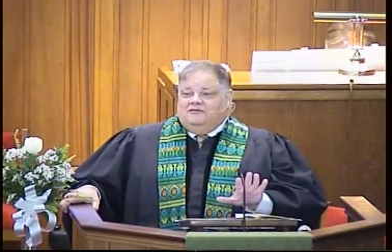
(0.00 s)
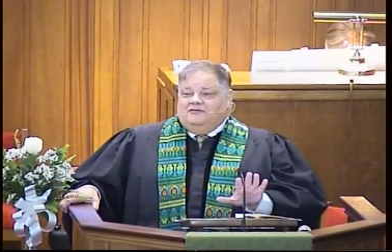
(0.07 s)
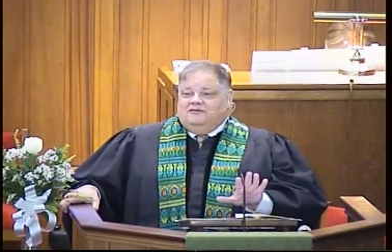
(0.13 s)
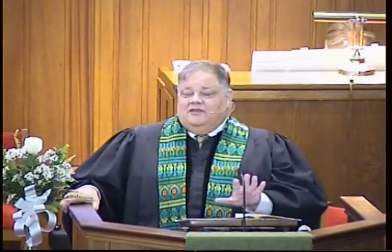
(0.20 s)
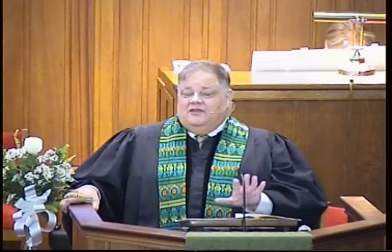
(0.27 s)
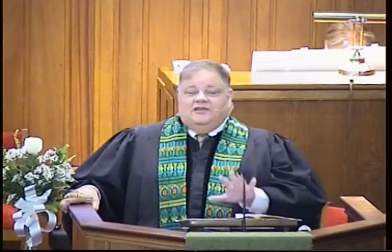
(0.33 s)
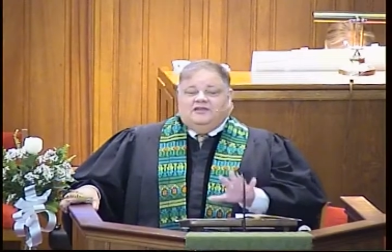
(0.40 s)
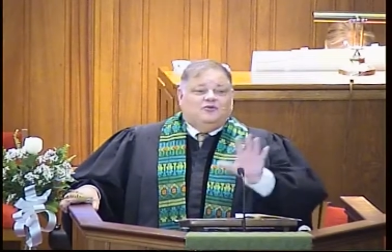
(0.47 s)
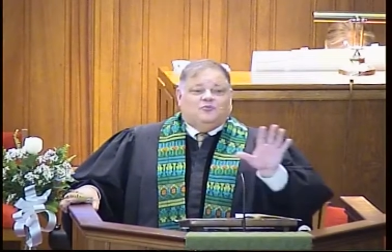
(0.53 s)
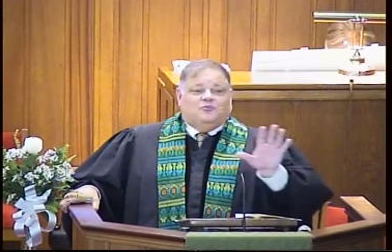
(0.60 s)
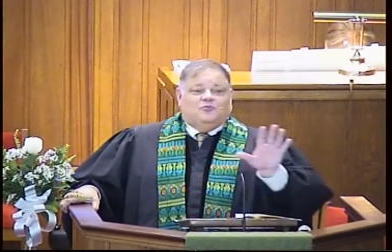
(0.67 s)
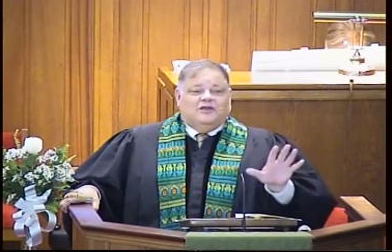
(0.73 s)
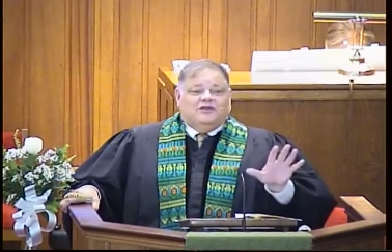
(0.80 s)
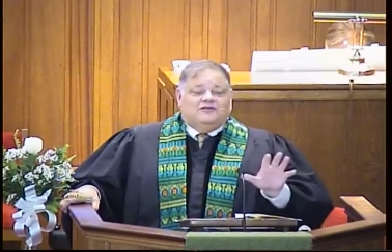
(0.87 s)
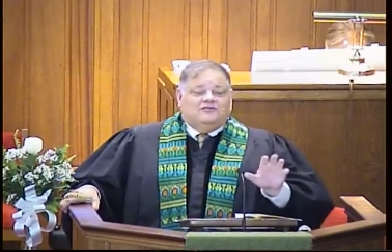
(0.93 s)
He who
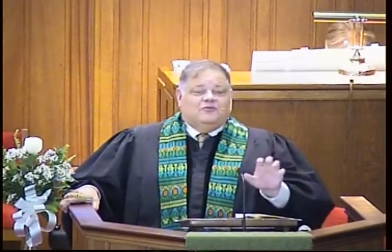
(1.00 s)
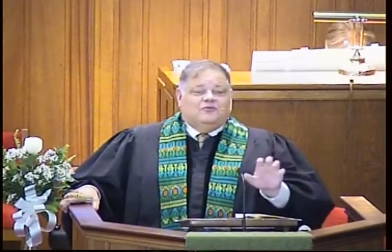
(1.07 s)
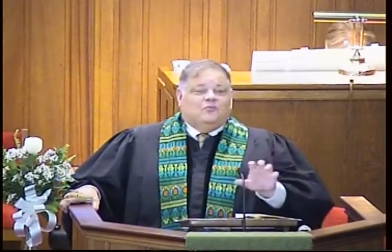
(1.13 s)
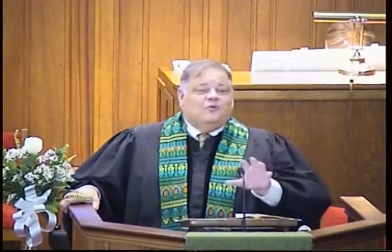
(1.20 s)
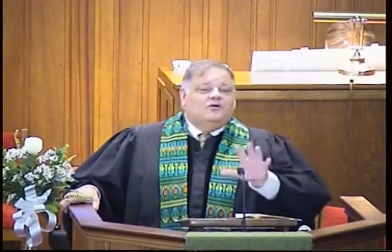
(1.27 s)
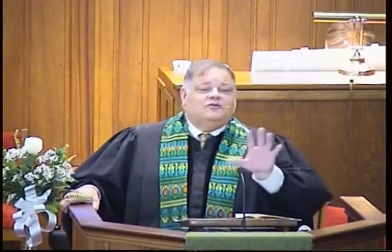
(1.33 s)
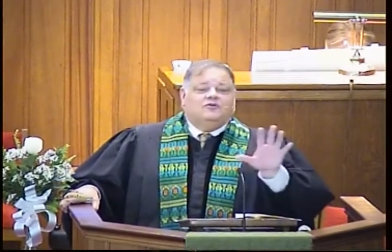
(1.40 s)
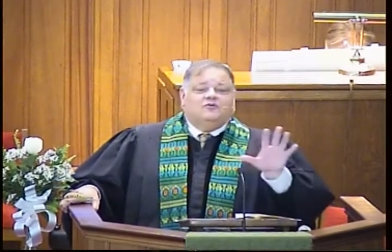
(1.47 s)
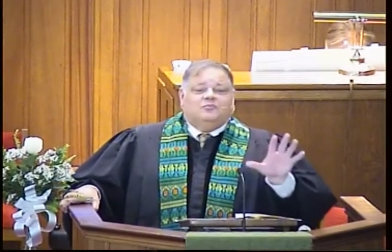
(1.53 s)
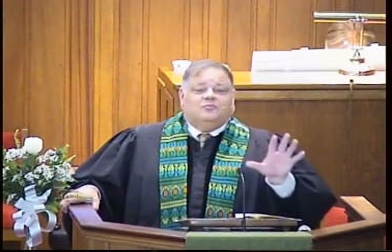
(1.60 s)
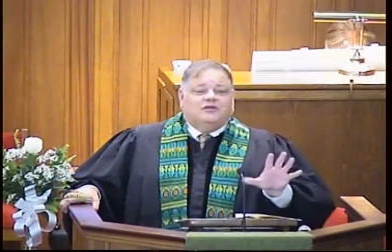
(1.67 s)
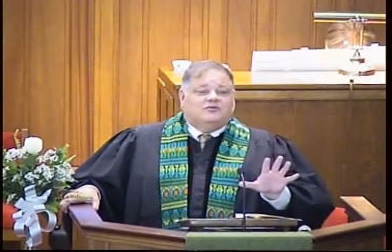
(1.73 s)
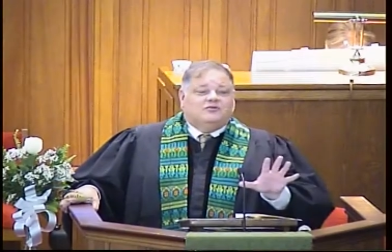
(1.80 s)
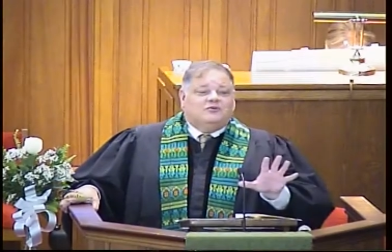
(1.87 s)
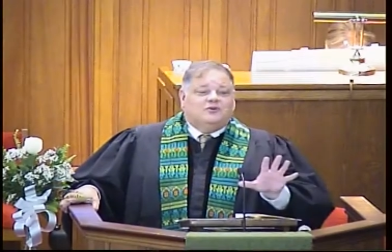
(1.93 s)
made, the one who
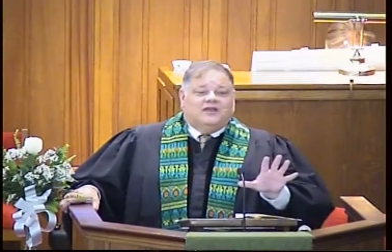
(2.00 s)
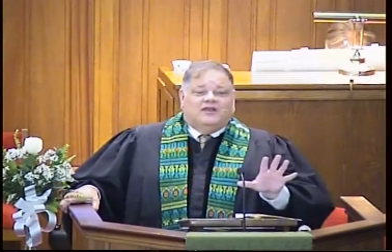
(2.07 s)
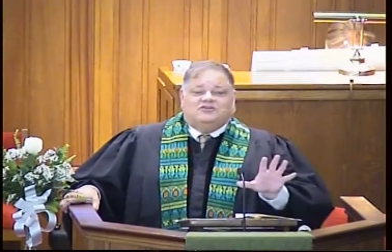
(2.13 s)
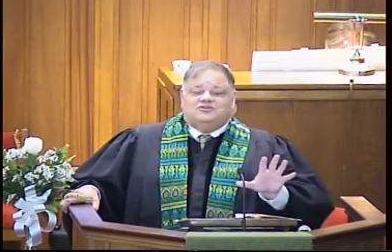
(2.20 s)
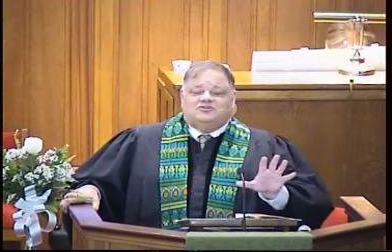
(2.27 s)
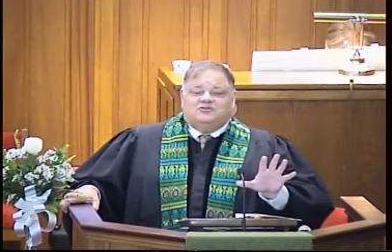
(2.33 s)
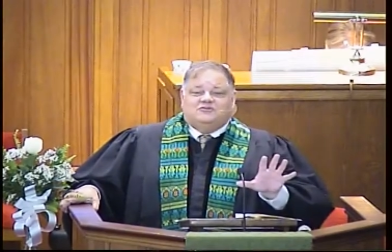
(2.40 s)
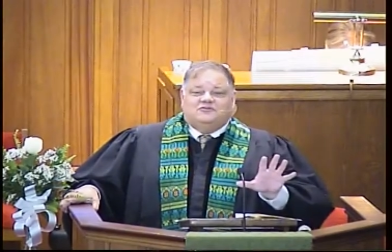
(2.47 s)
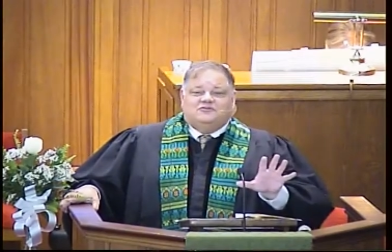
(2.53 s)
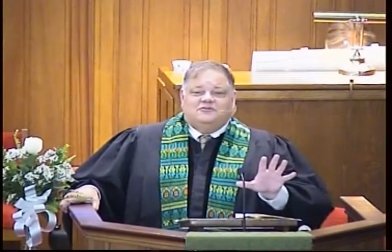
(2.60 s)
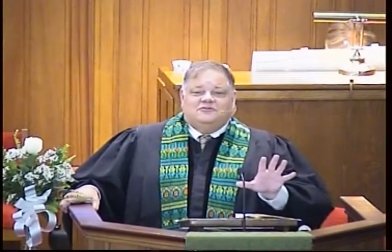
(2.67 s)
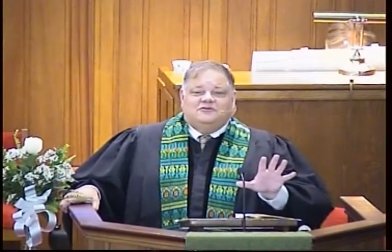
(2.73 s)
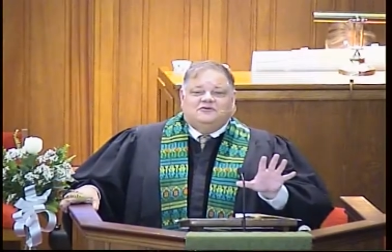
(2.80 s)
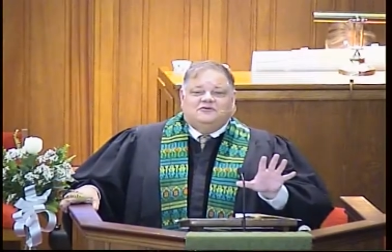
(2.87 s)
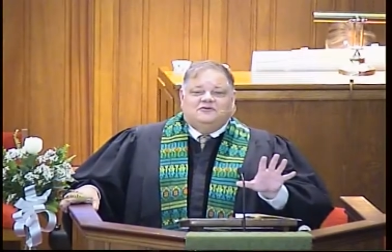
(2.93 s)
made creation
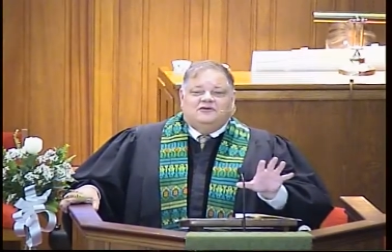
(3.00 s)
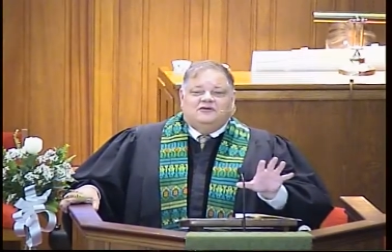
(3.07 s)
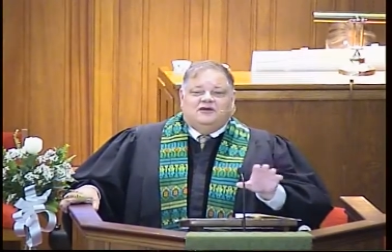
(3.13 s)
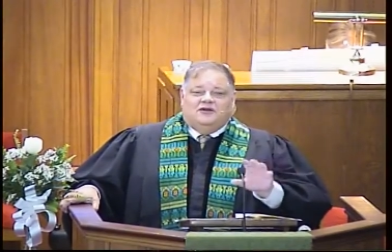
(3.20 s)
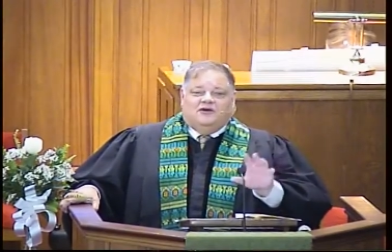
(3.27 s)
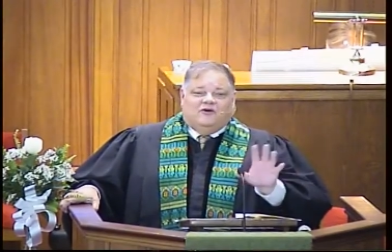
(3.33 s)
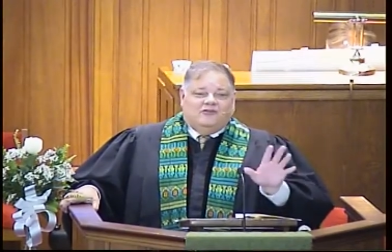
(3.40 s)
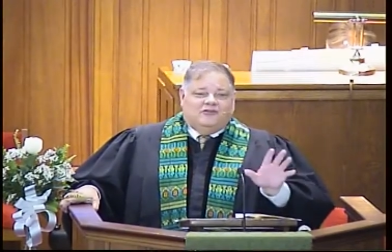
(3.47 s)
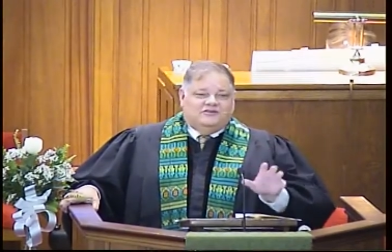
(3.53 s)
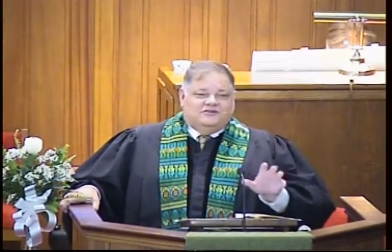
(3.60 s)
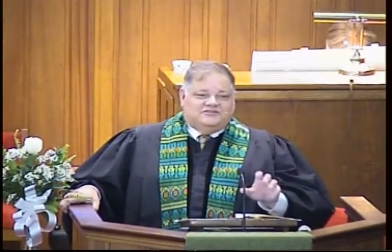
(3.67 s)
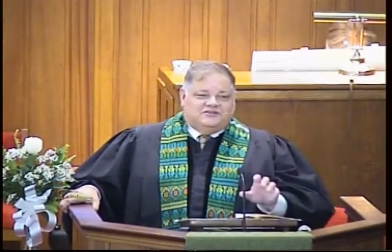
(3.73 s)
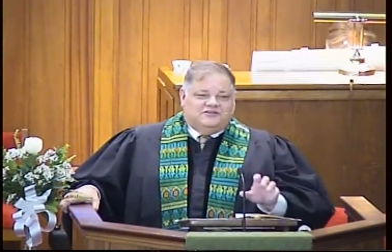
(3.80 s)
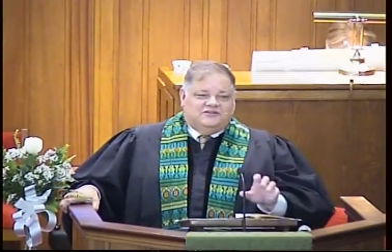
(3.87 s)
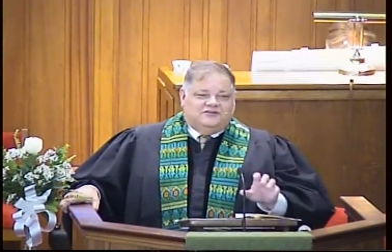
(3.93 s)
and all that
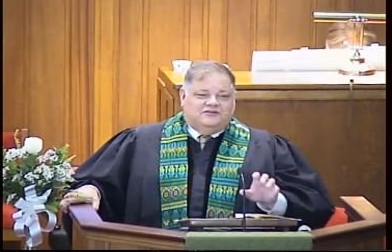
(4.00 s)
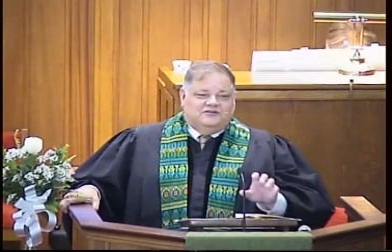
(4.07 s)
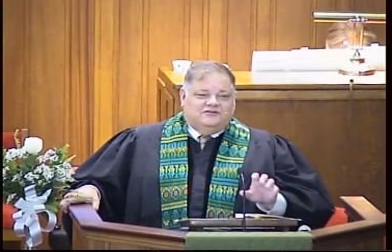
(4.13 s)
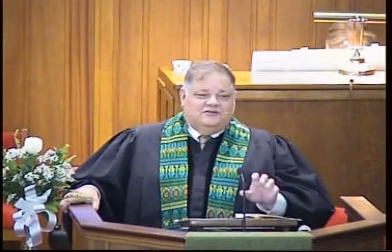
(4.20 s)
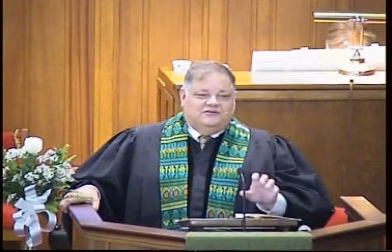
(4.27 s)
is in it,